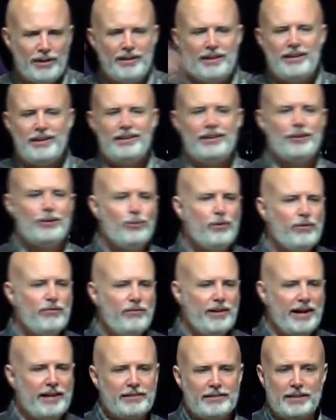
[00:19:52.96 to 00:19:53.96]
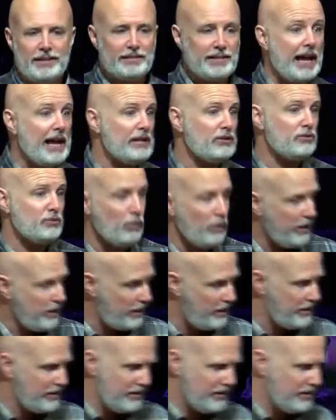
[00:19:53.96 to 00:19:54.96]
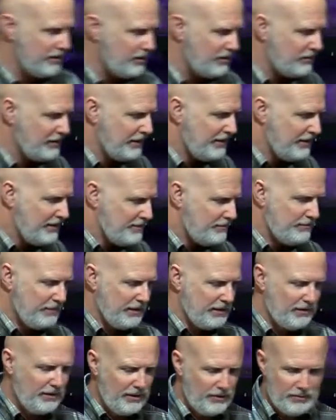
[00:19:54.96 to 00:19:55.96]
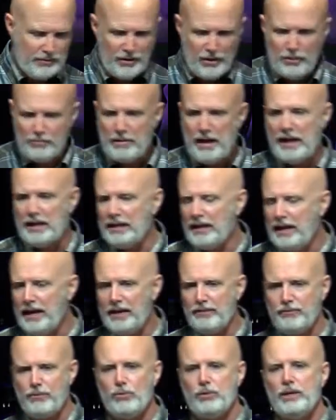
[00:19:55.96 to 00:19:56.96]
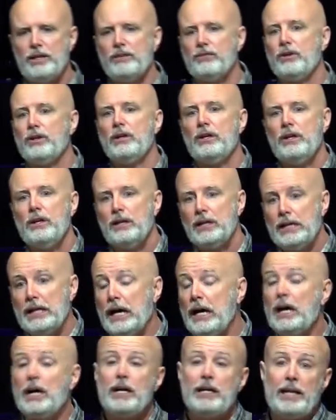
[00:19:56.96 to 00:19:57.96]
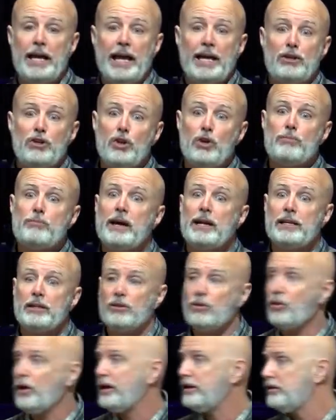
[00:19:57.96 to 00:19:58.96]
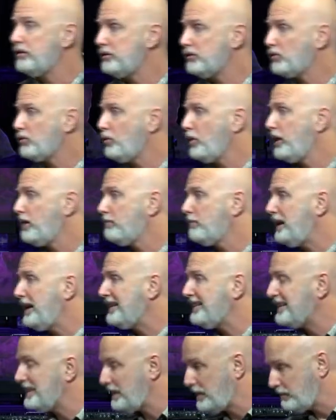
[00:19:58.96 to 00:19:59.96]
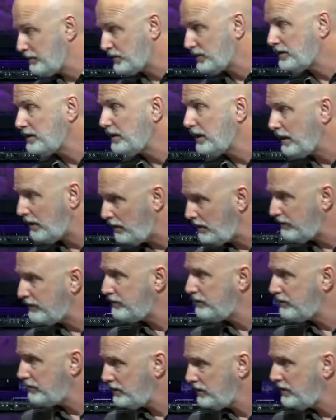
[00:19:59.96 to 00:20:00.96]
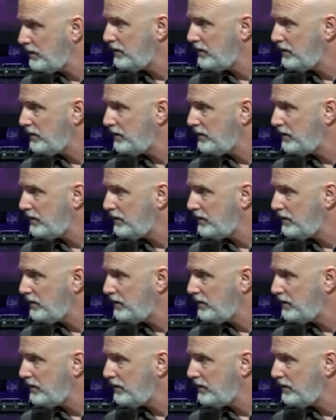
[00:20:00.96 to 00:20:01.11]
we, you know, we'll find things. I swear, you know, on, on, my life or whatever. God had nobody greater to swear by than Himself,